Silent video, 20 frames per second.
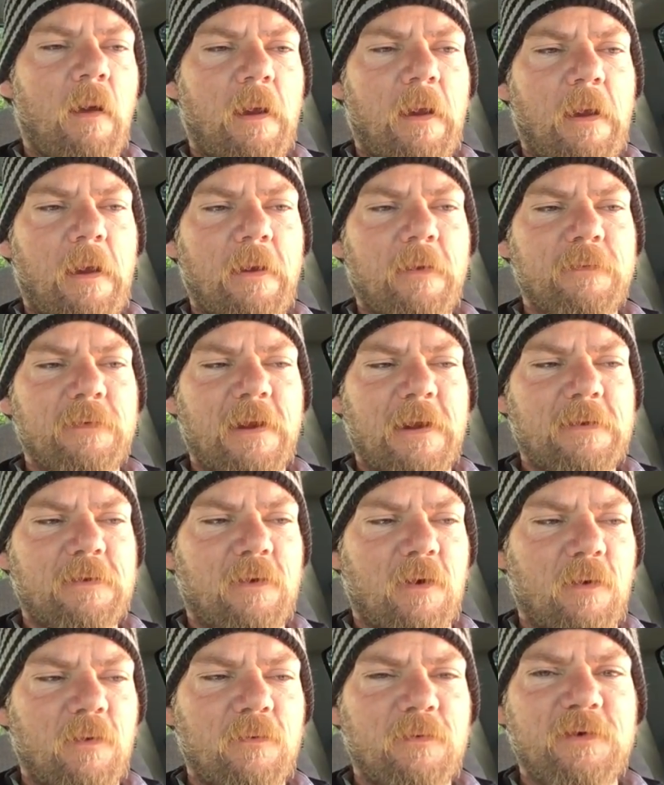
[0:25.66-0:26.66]
and that
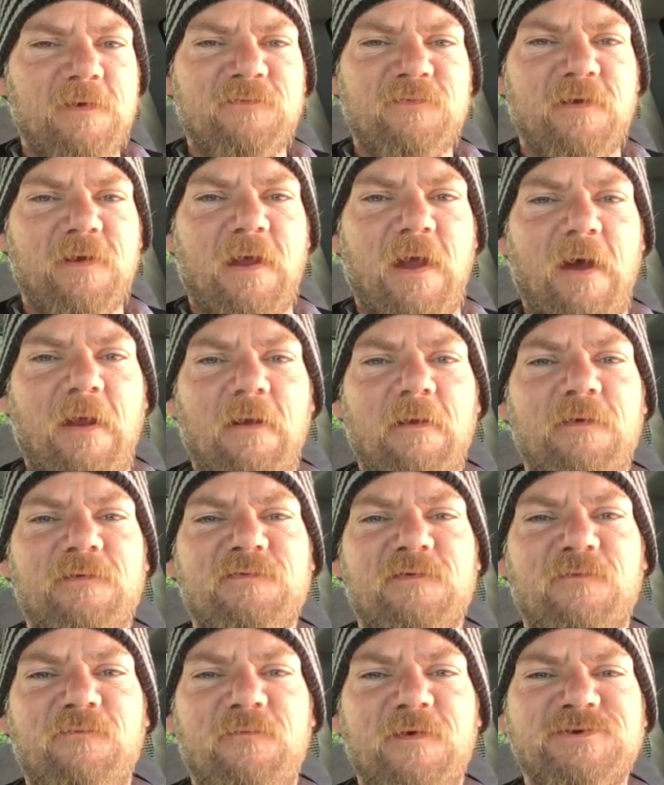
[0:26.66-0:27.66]
code is a
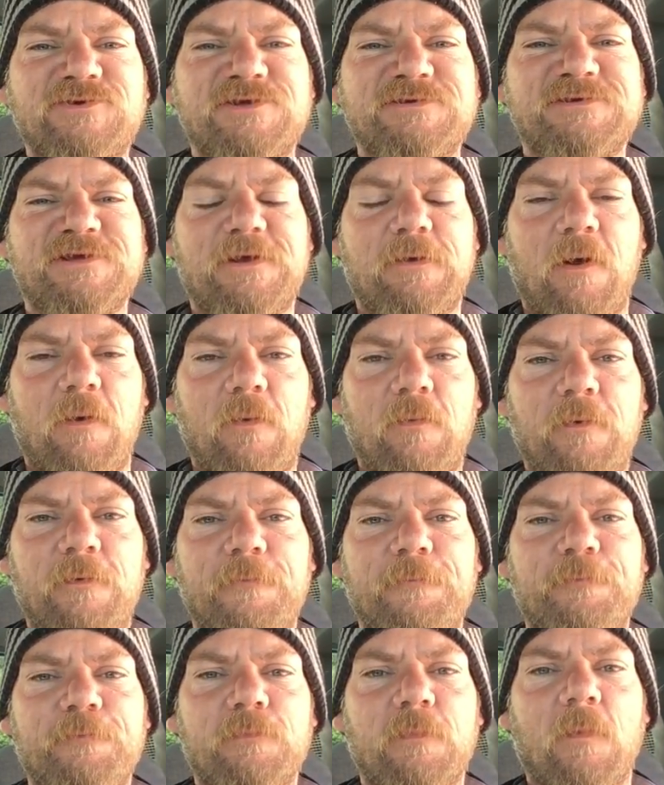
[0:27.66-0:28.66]
catalyst efficiency code.
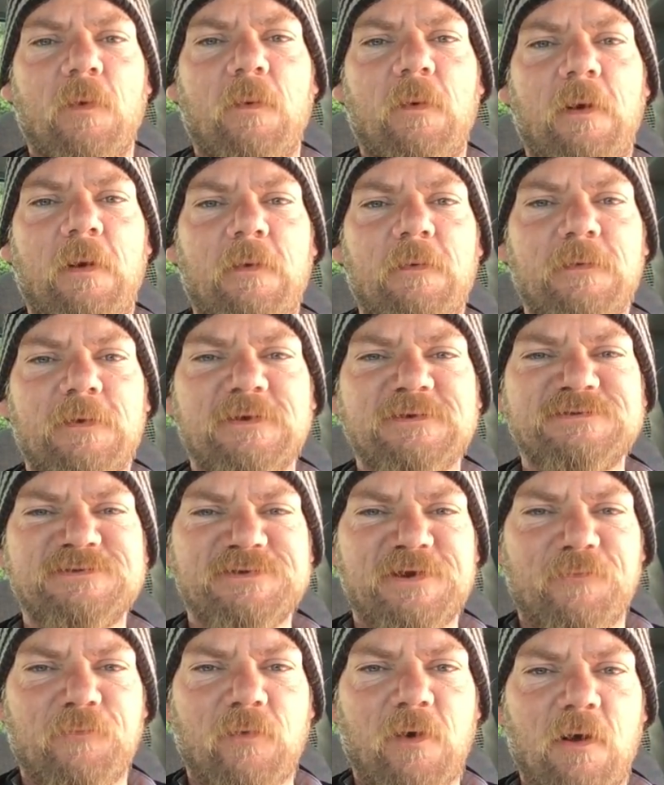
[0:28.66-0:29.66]
Well, there's
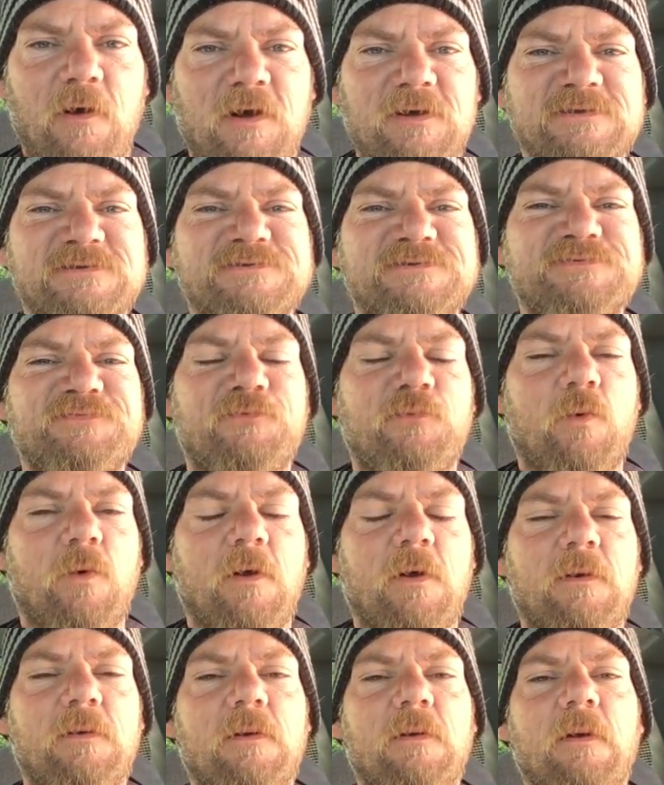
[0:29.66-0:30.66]
several causes
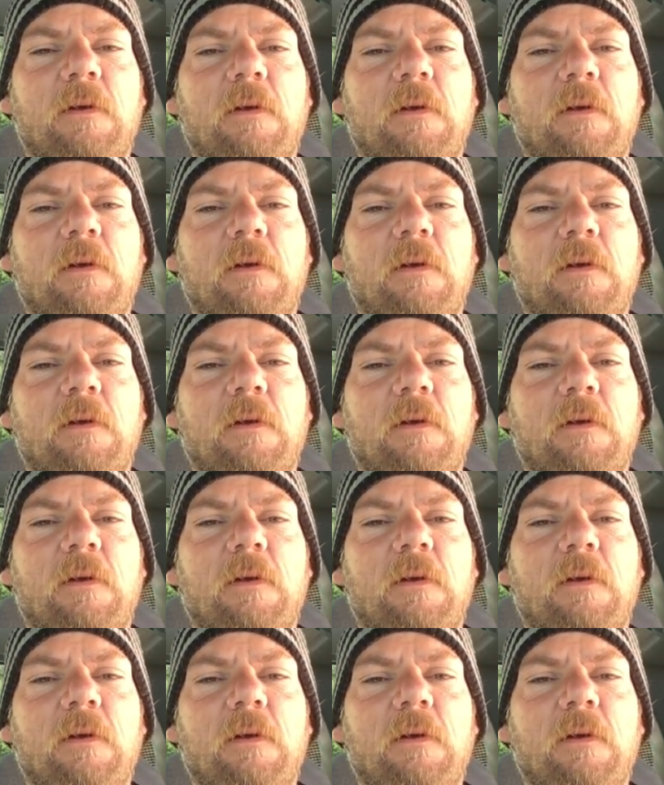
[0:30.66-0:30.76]
for it.